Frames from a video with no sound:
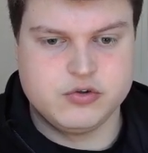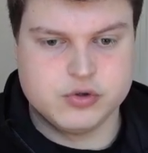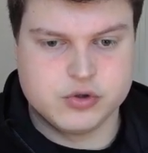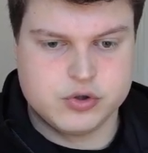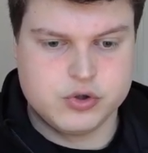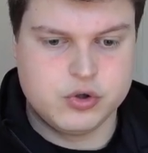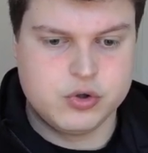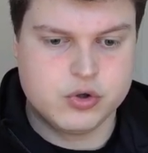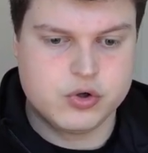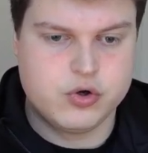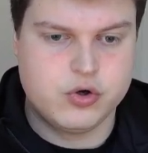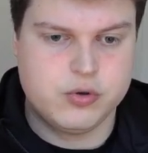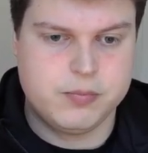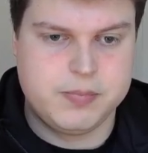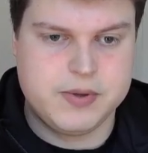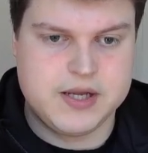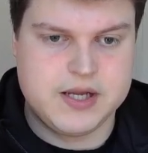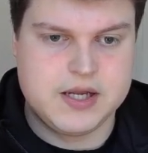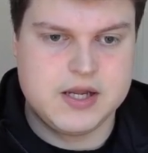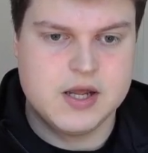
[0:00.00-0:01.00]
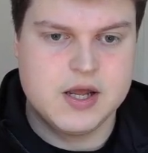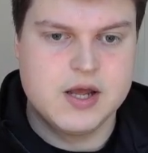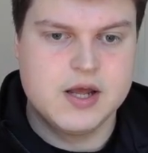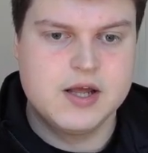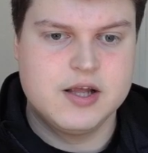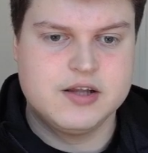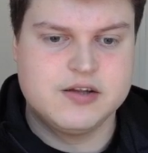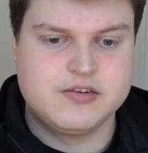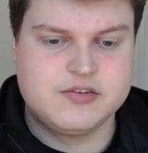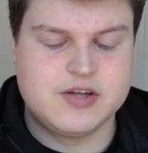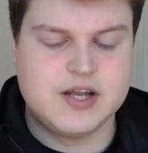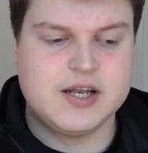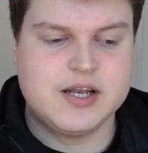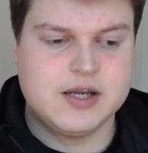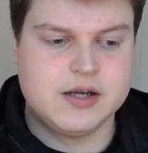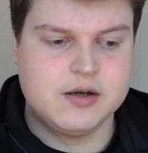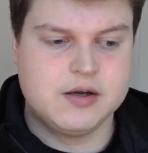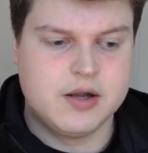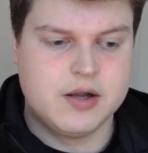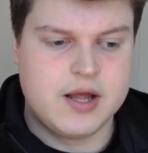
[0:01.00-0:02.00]
Your goal could be
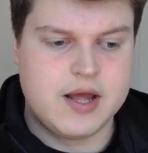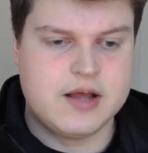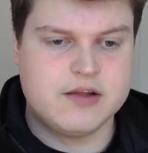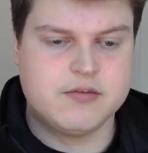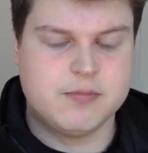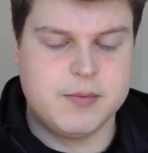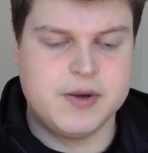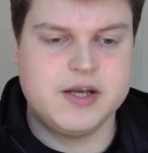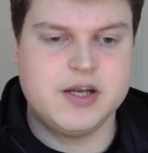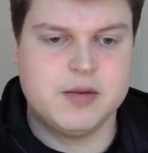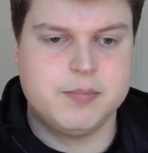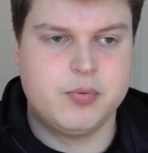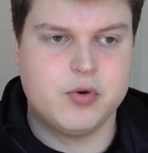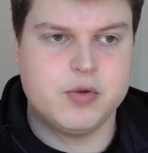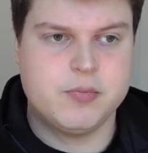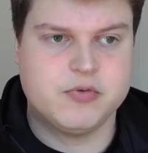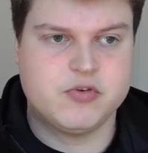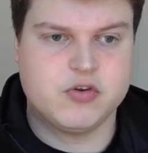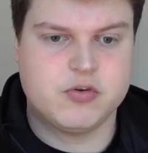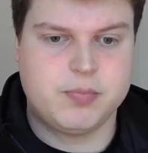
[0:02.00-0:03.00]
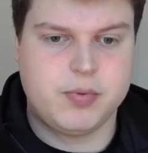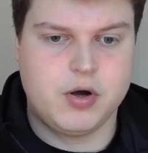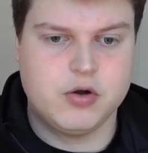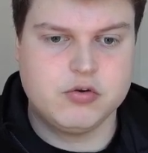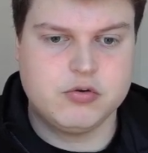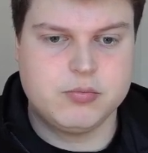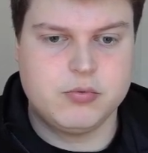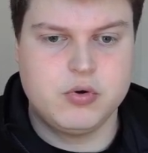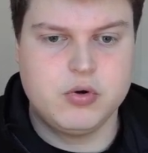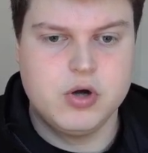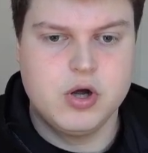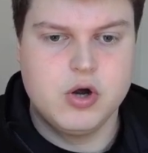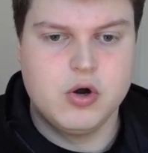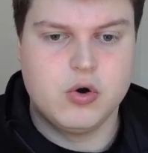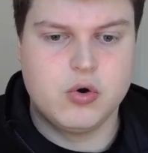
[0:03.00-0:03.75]
setting as many appointments as possible,